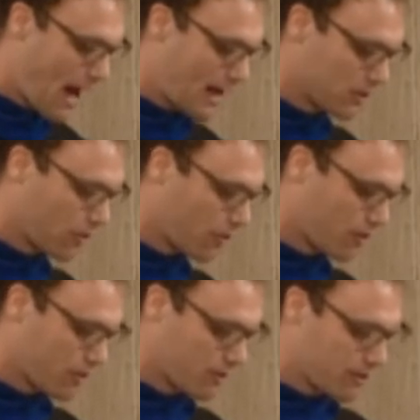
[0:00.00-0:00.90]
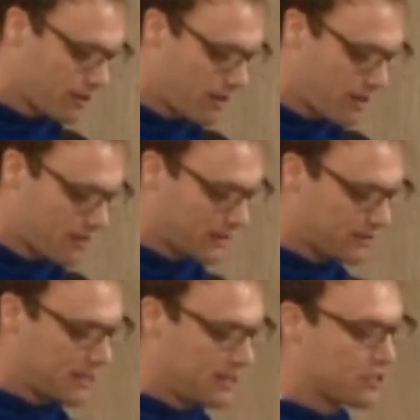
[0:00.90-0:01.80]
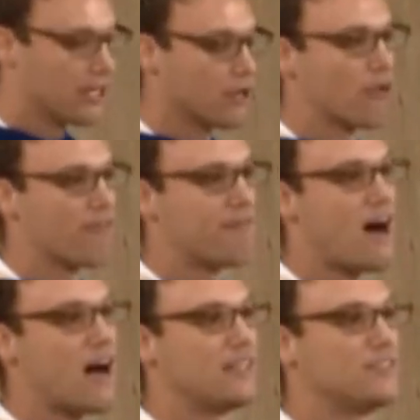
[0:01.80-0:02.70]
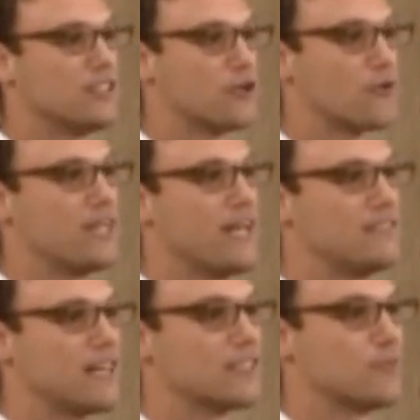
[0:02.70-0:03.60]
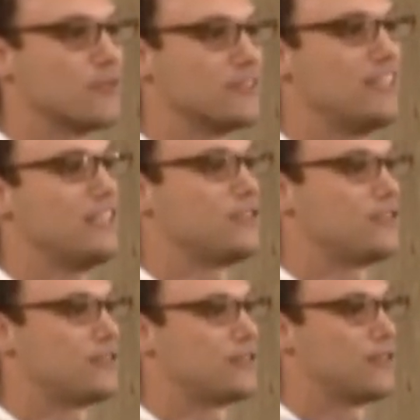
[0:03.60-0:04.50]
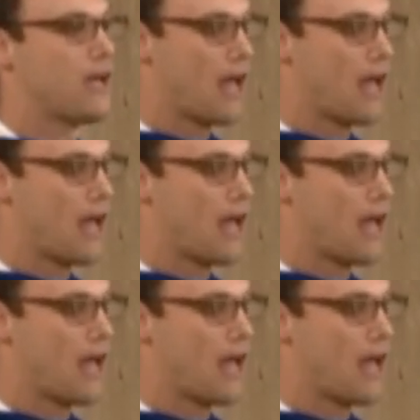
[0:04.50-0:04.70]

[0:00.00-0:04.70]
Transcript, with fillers: I learned that teaching refines and creates expertise,